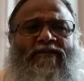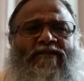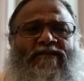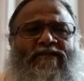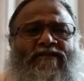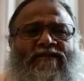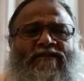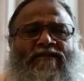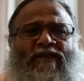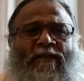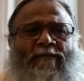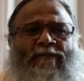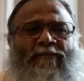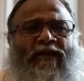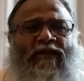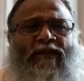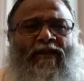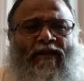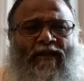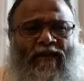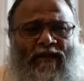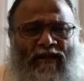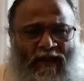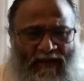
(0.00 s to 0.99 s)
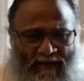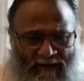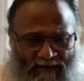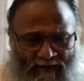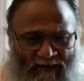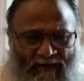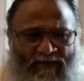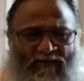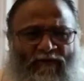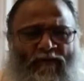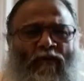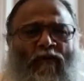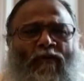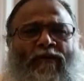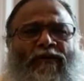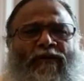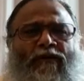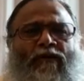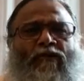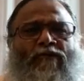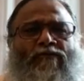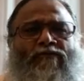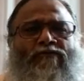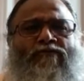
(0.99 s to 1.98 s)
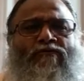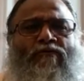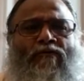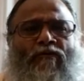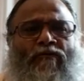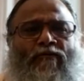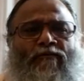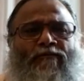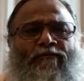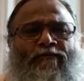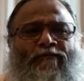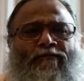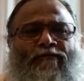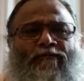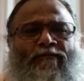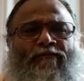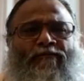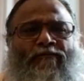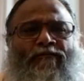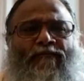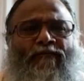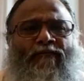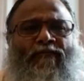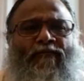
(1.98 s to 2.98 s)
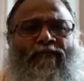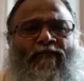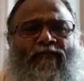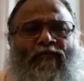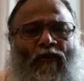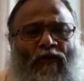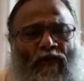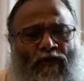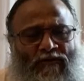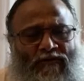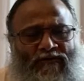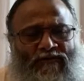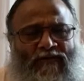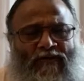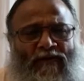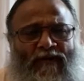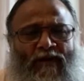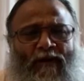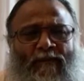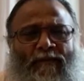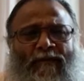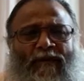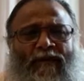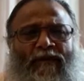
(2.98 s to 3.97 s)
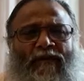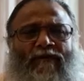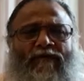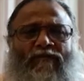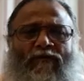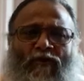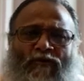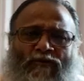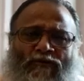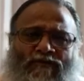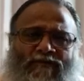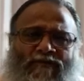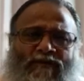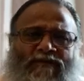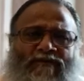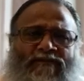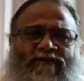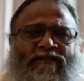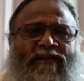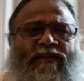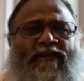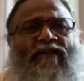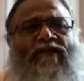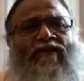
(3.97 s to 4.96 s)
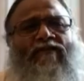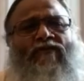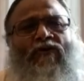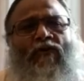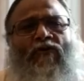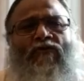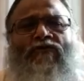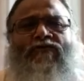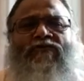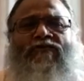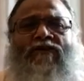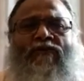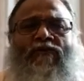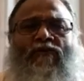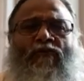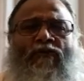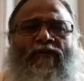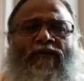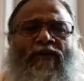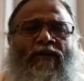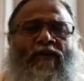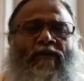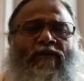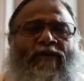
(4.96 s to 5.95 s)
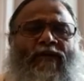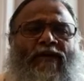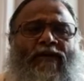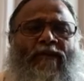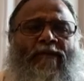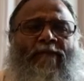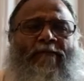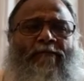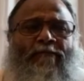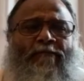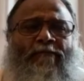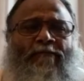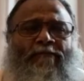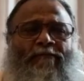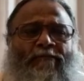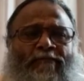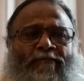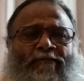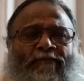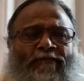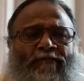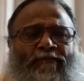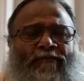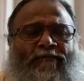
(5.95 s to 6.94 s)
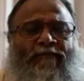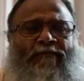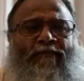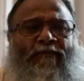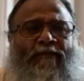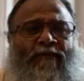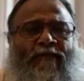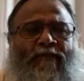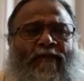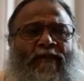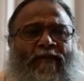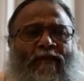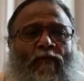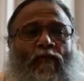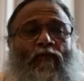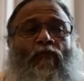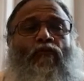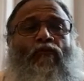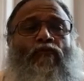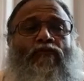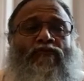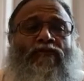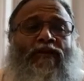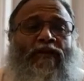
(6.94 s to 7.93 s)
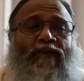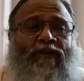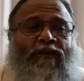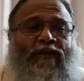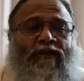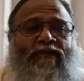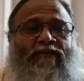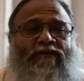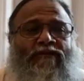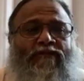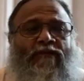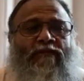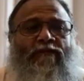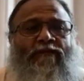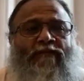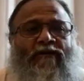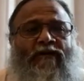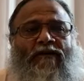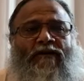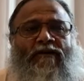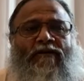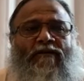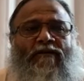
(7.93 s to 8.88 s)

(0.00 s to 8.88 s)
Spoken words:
this is happening at this moment also. Thoughts are coming, thoughts are staying, thoughts are going away. Who's getting disturbed?